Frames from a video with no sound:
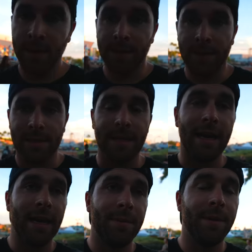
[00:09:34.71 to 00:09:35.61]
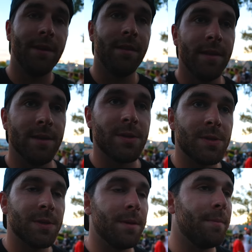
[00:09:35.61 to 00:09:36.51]
Let's time
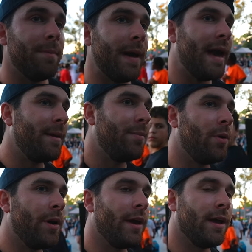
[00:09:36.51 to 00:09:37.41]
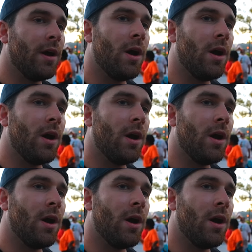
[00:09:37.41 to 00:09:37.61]
this bad boy.